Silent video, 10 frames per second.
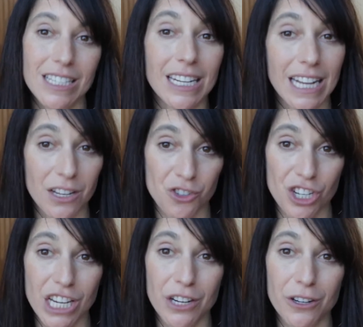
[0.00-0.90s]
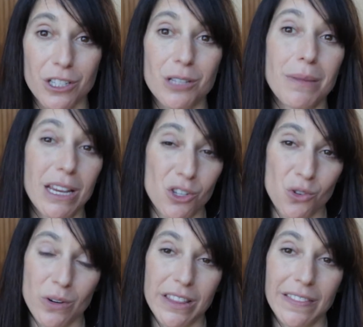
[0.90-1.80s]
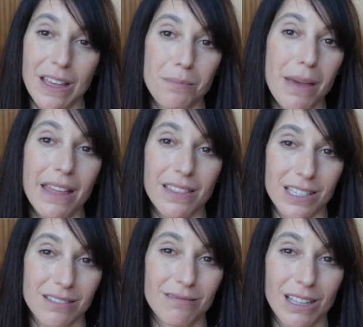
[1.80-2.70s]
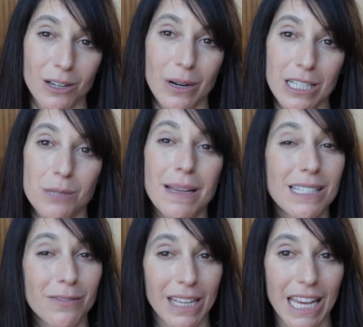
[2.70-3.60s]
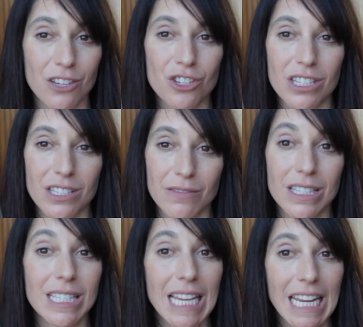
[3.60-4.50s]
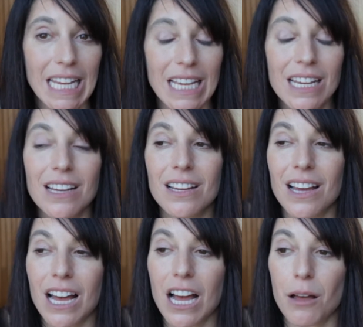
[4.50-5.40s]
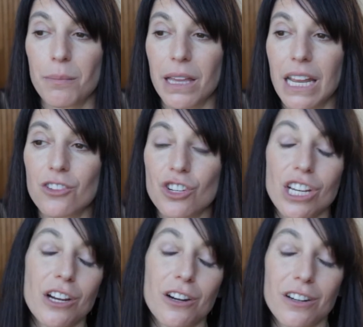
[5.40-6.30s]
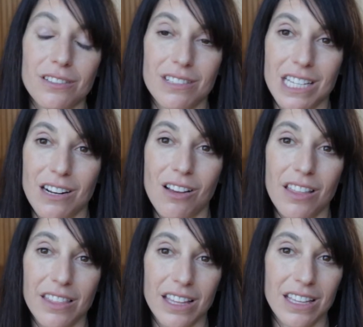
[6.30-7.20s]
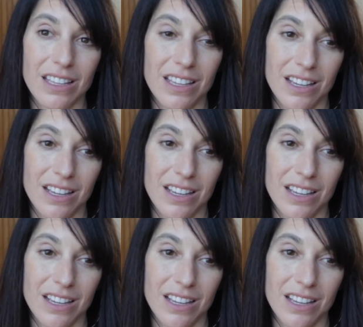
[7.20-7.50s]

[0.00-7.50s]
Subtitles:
and an engineer to make sure that they met the correct specifications of the city. An engineer did all of the